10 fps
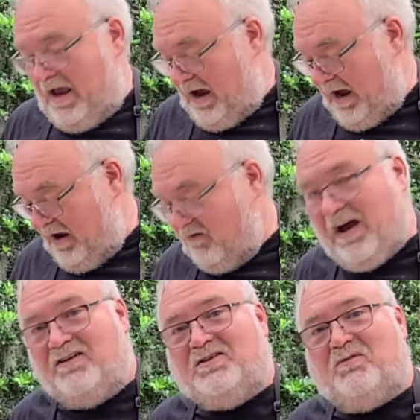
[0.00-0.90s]
I have
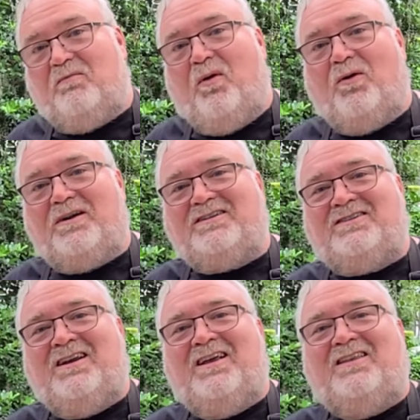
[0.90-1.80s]
gotten some reports
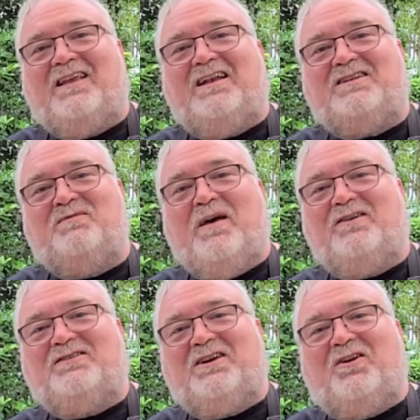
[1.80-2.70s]
that it
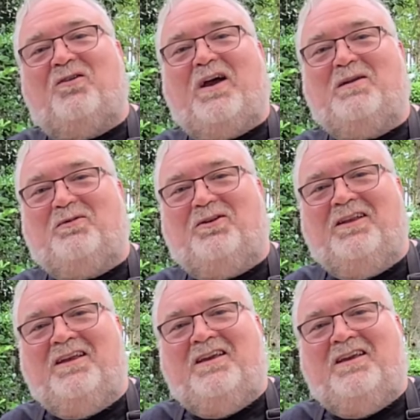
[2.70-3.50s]
smells incredible.